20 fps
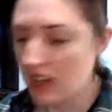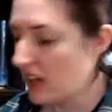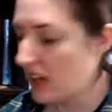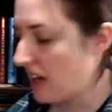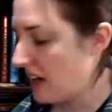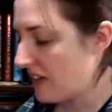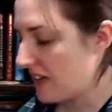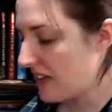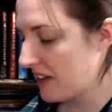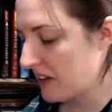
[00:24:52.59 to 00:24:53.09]

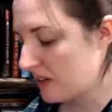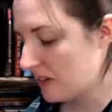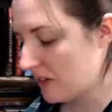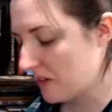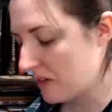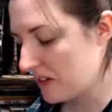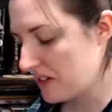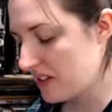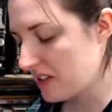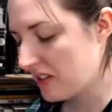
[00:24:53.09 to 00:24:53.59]
I think I'm
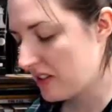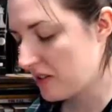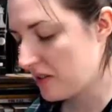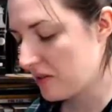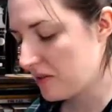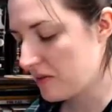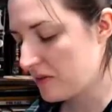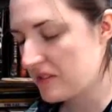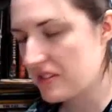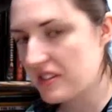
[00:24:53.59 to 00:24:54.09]
going to
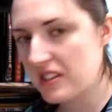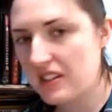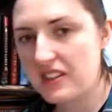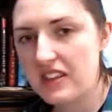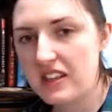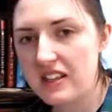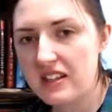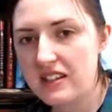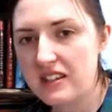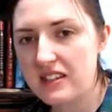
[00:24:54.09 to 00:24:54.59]
use
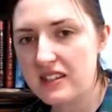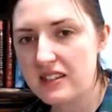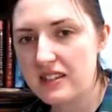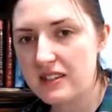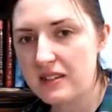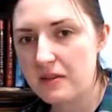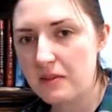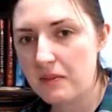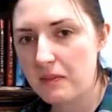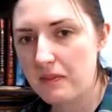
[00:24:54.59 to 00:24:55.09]

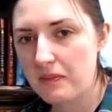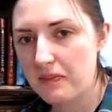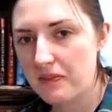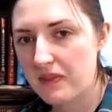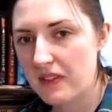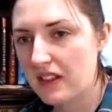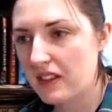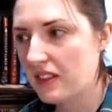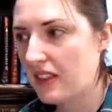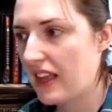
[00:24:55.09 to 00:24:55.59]
this
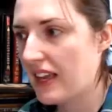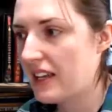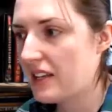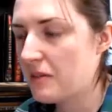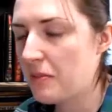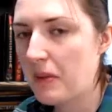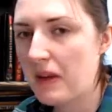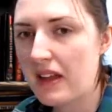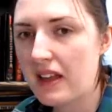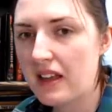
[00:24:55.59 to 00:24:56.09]
light
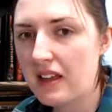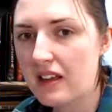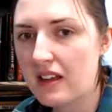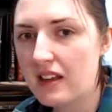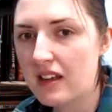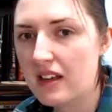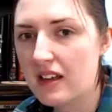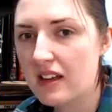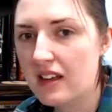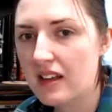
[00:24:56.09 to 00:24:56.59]

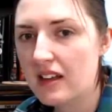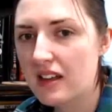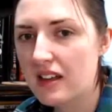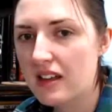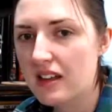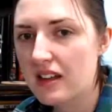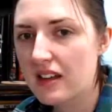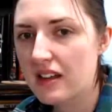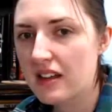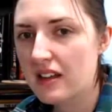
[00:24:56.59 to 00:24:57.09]
pink
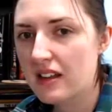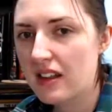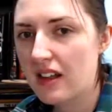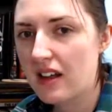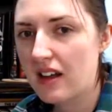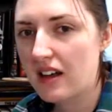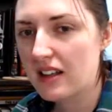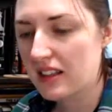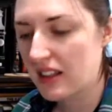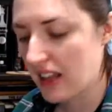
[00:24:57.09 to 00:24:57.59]

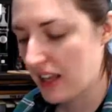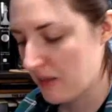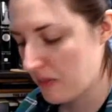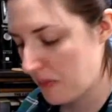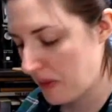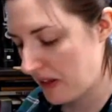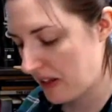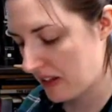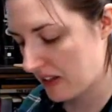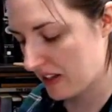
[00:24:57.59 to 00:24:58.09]
on light
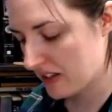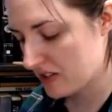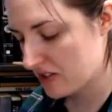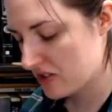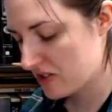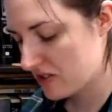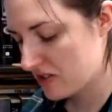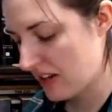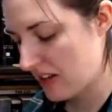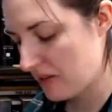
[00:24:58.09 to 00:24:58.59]
pink
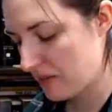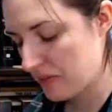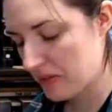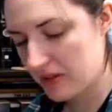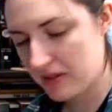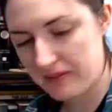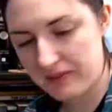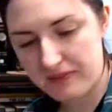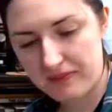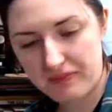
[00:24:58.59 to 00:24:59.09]
stripe.
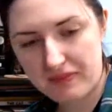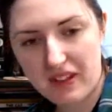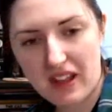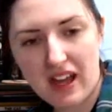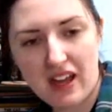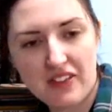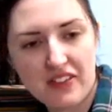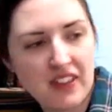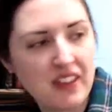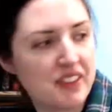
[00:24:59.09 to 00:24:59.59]

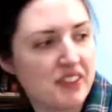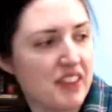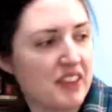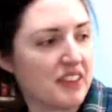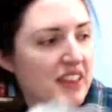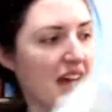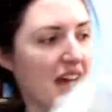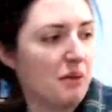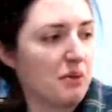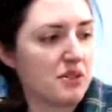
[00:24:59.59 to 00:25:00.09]
I think
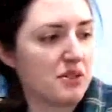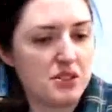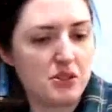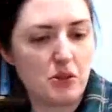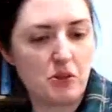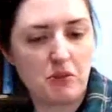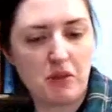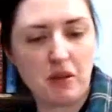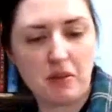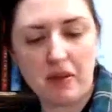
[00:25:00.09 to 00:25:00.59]
that will
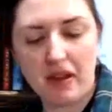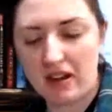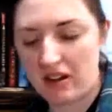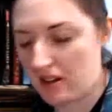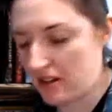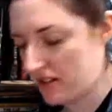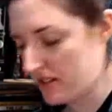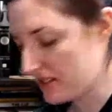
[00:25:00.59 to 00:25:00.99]
suit me better.